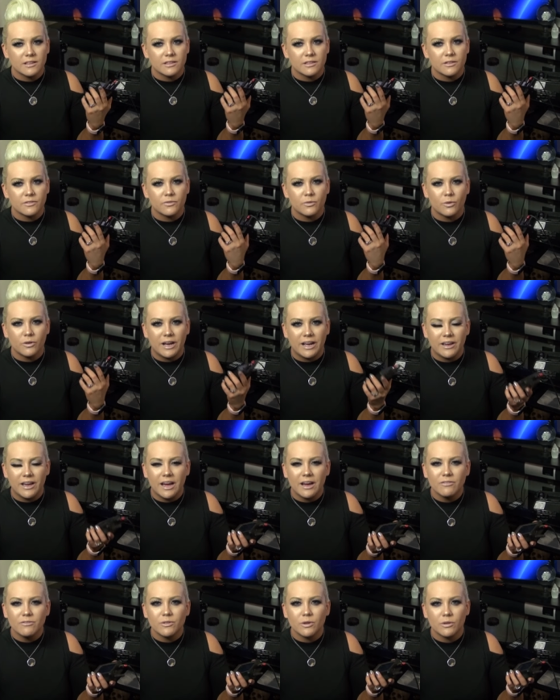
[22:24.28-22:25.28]
The vo- I
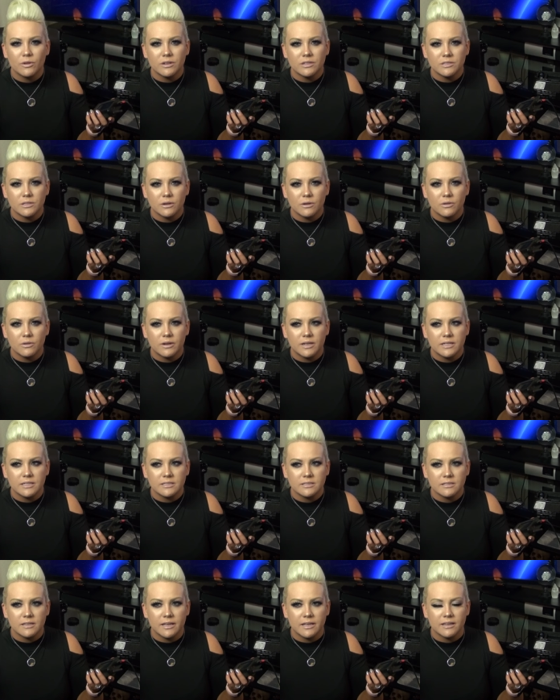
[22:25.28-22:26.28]
have noticed though,
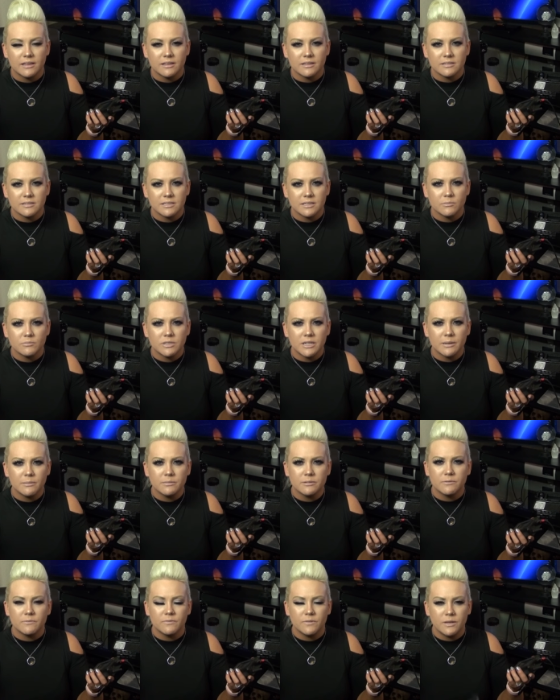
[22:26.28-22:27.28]
it's like
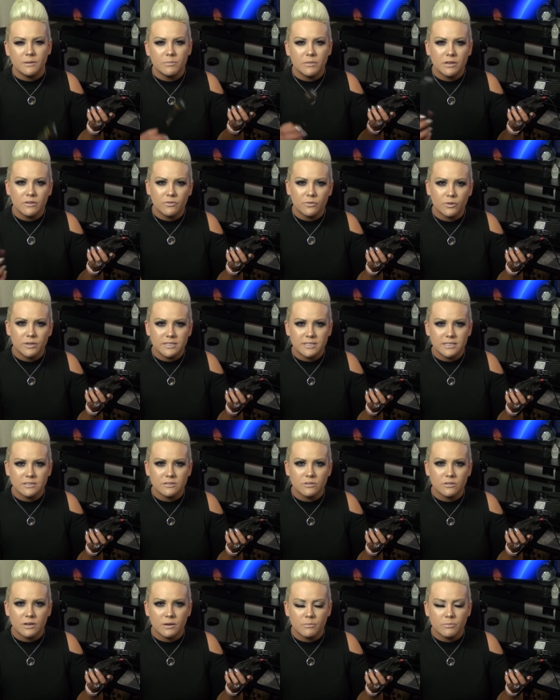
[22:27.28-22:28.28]
sometimes female voices
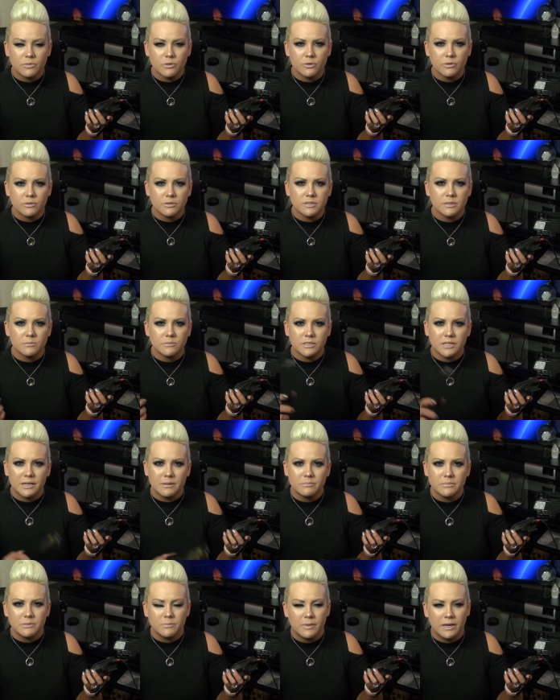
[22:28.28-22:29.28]
will come through,
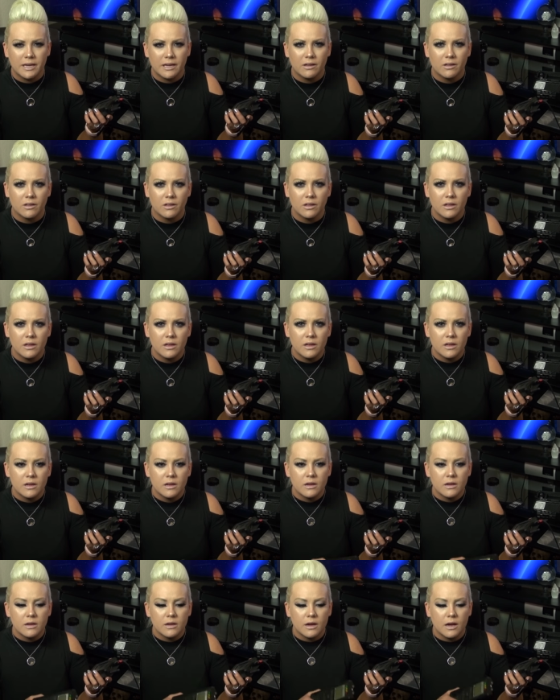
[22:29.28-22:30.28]
sometimes male
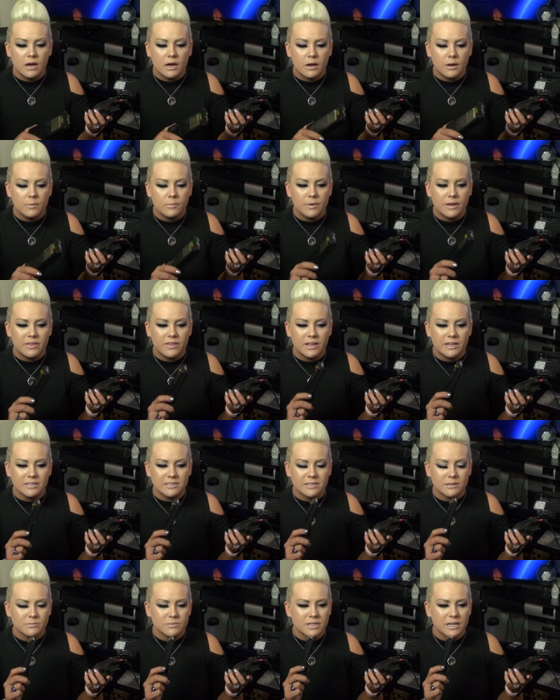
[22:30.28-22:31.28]
um, and then
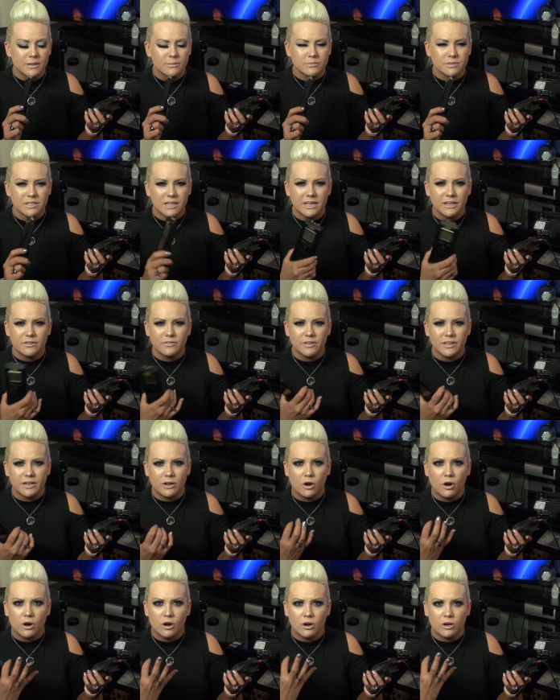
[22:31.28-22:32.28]
sometimes kind of like
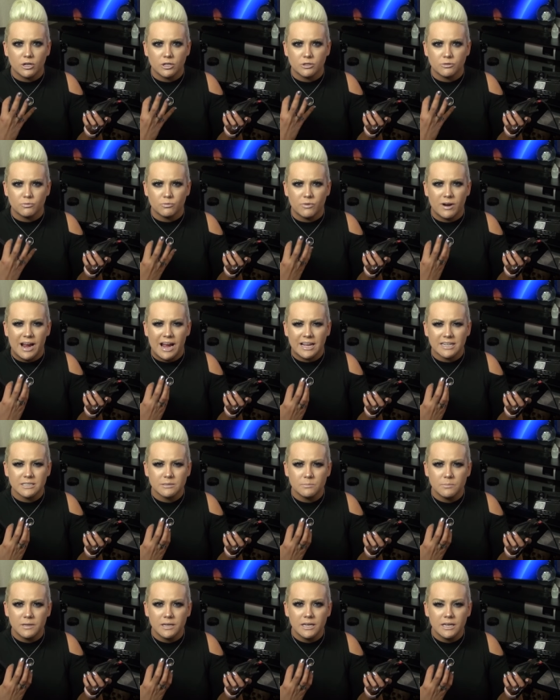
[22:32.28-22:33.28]
harsh,
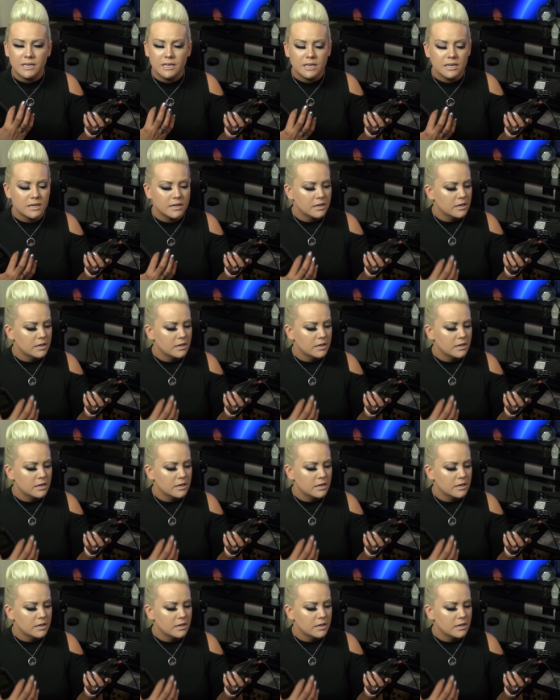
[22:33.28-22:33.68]
raspy.